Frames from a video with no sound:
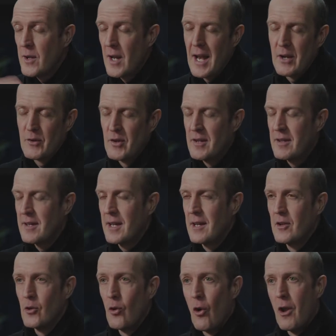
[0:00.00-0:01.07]
electricity
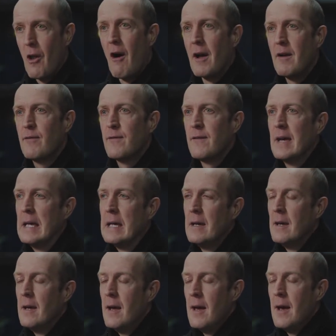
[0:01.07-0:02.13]
in your life,
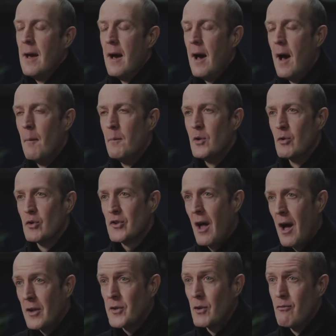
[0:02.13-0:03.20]
you'll
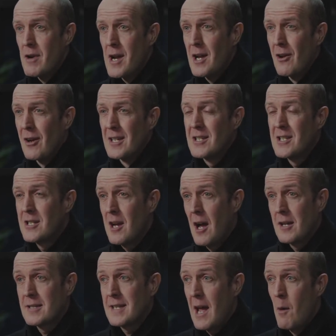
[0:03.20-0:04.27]
start to realise
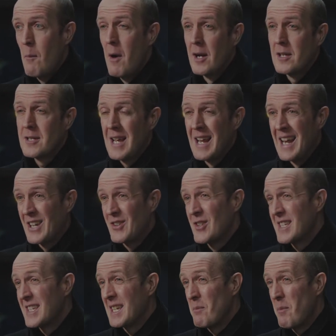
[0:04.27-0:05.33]
just how much
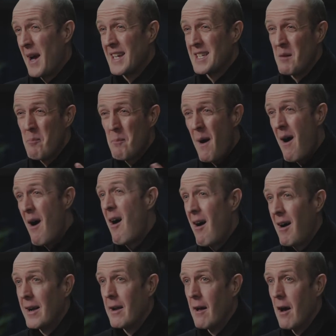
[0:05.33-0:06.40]
electricity plays a
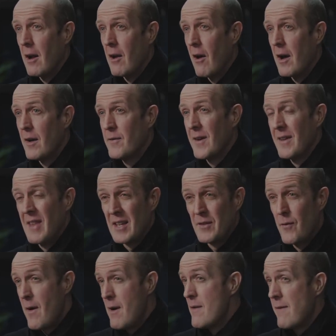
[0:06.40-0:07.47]
part in our life, and that's
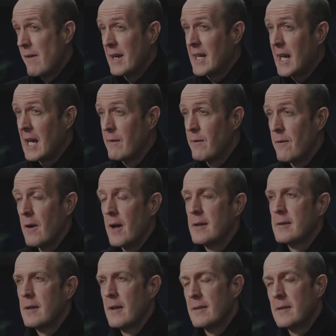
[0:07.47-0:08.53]
very, very key for
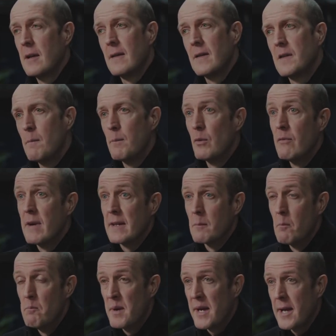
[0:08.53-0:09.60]
us. I'll tell you the simple
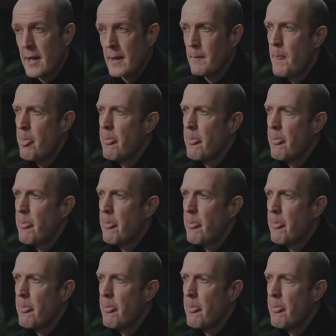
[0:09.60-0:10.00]
reason being.